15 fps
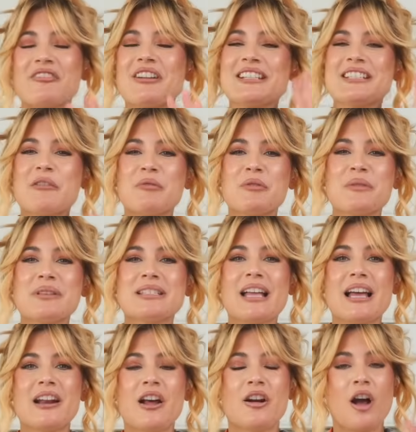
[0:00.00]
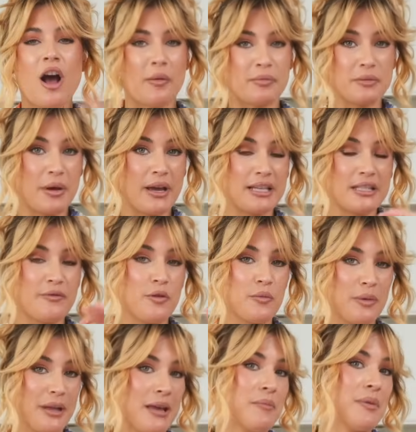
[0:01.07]
create supplements that are optimized for
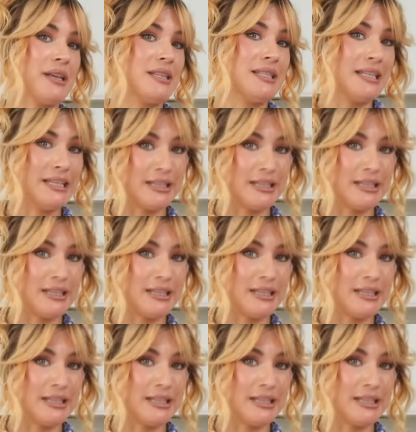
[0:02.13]
plant-based